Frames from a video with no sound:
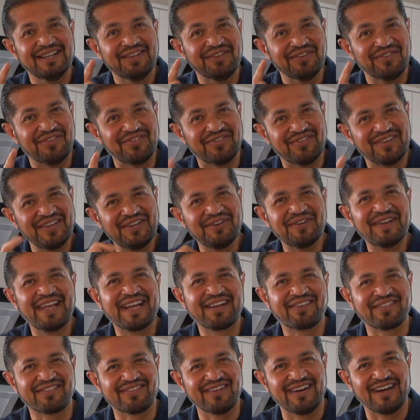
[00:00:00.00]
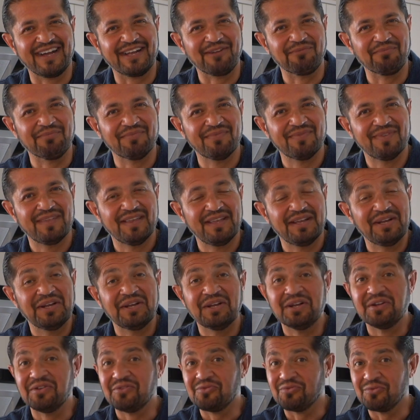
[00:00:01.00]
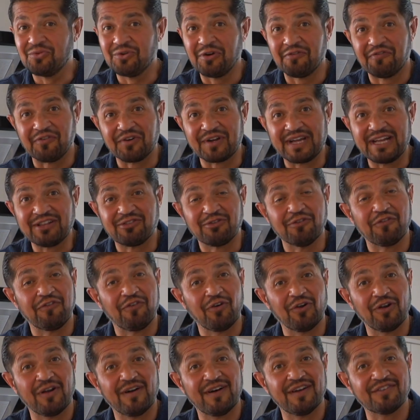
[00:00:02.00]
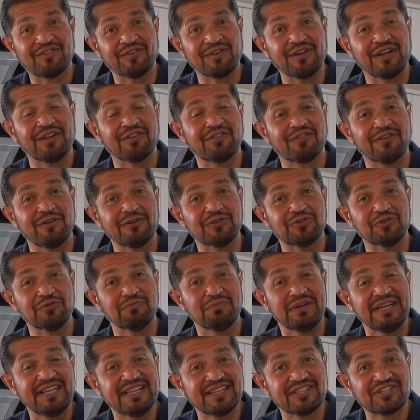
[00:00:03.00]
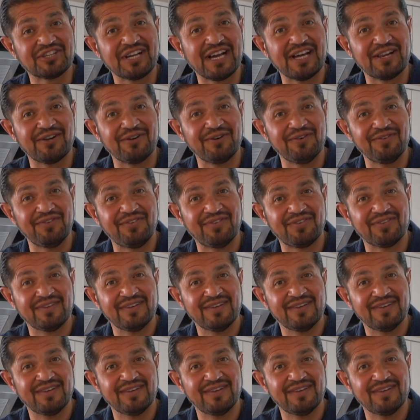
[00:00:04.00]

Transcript: See you next time. Do not forget to follow us on our social media channels.